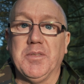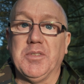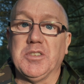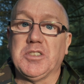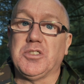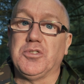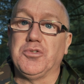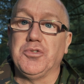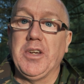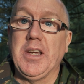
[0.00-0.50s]
of a
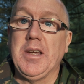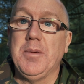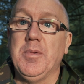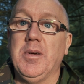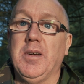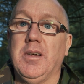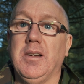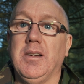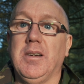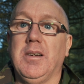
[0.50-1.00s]
stream.
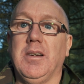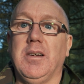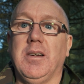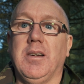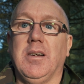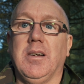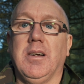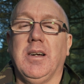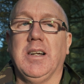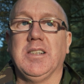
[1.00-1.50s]

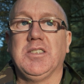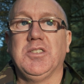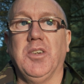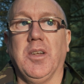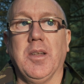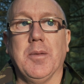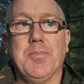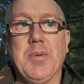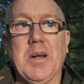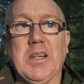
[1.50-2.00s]
It's not
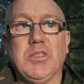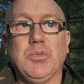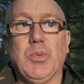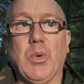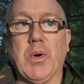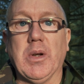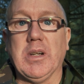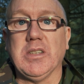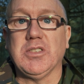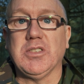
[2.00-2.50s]
the best water